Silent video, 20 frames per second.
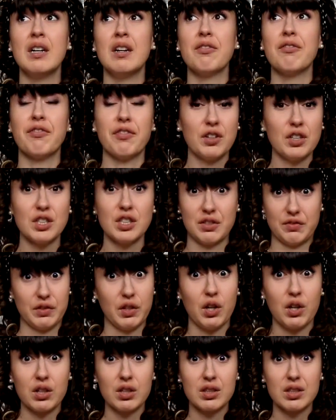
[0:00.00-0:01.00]
first of
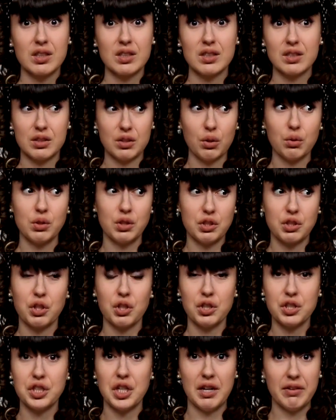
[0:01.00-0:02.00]
all, go to
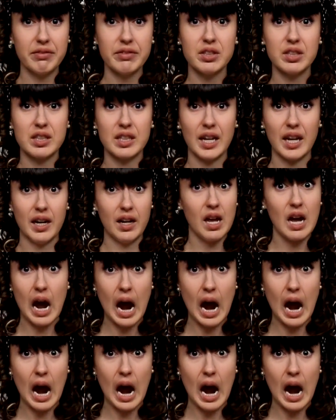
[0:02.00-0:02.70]
church ever again.